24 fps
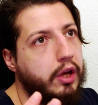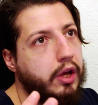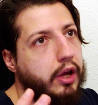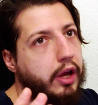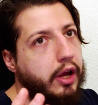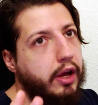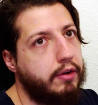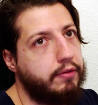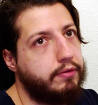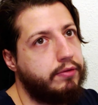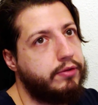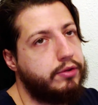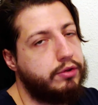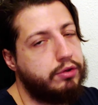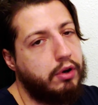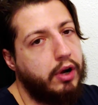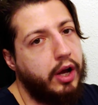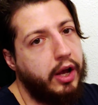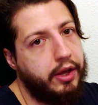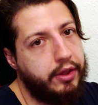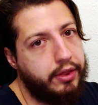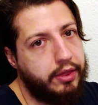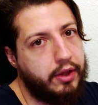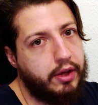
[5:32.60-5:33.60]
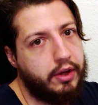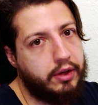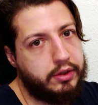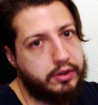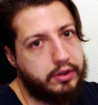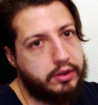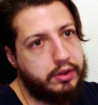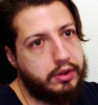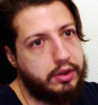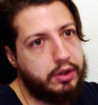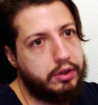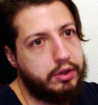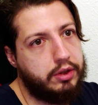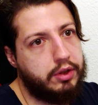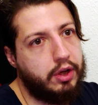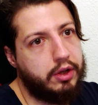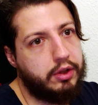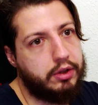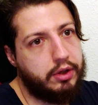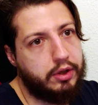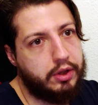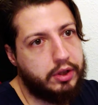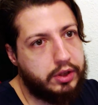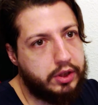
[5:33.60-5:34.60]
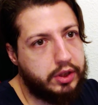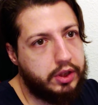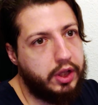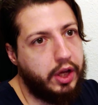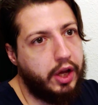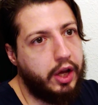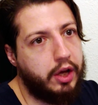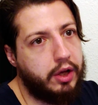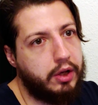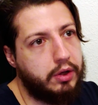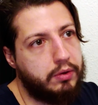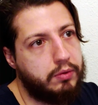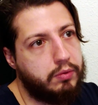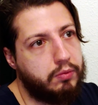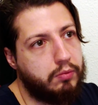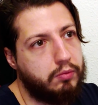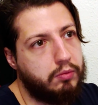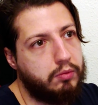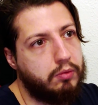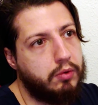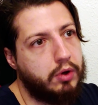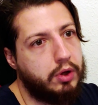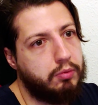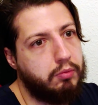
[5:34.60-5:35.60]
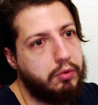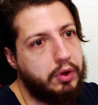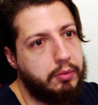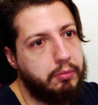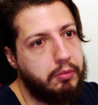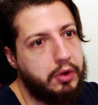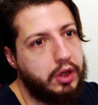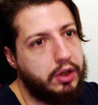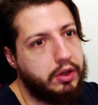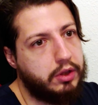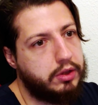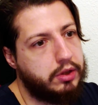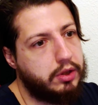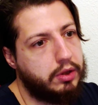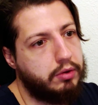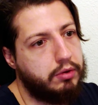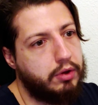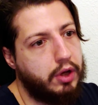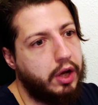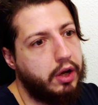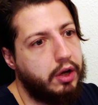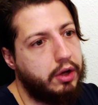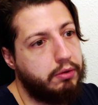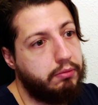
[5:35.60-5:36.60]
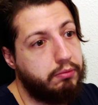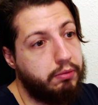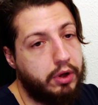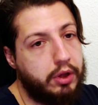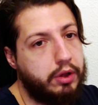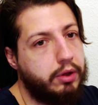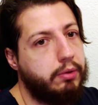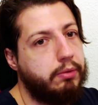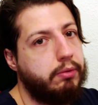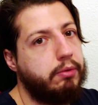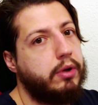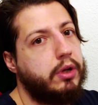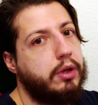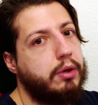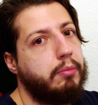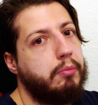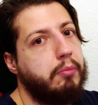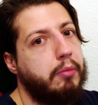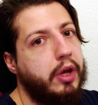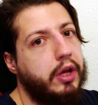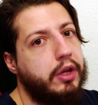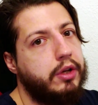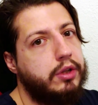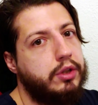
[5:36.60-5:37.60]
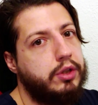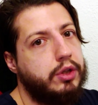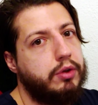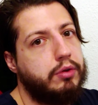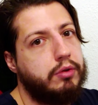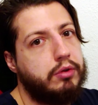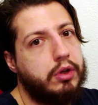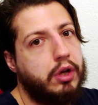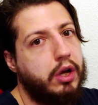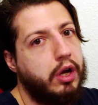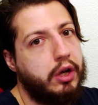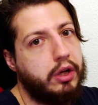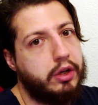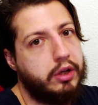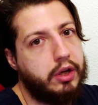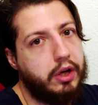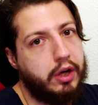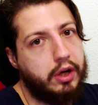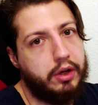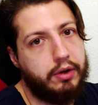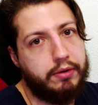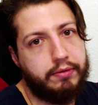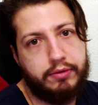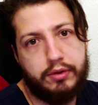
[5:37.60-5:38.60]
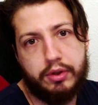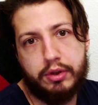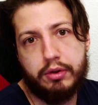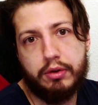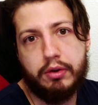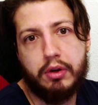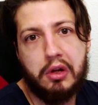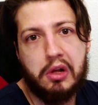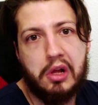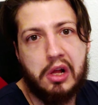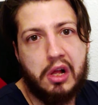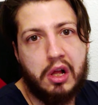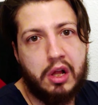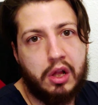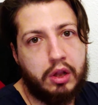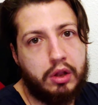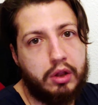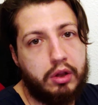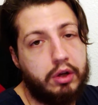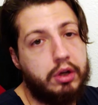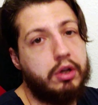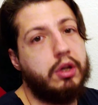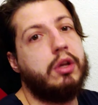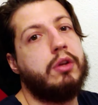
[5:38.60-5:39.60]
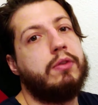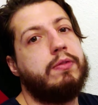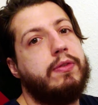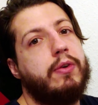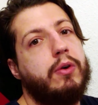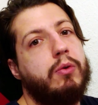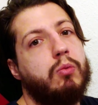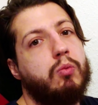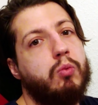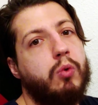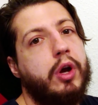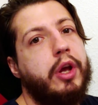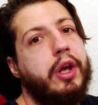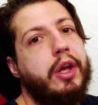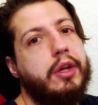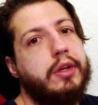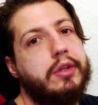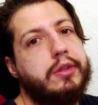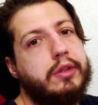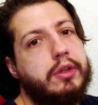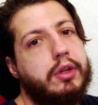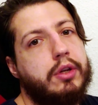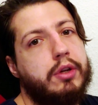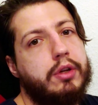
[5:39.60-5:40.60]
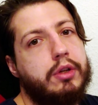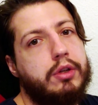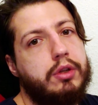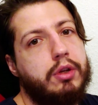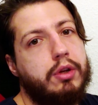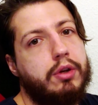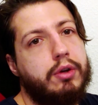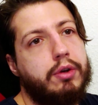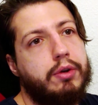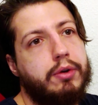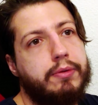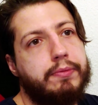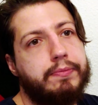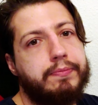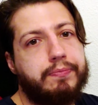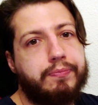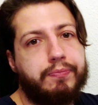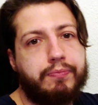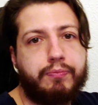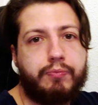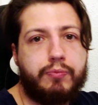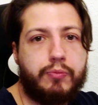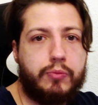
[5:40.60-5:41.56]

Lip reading: have tried this to understand what we mean. So yeah, I really recommend you to looking for ways to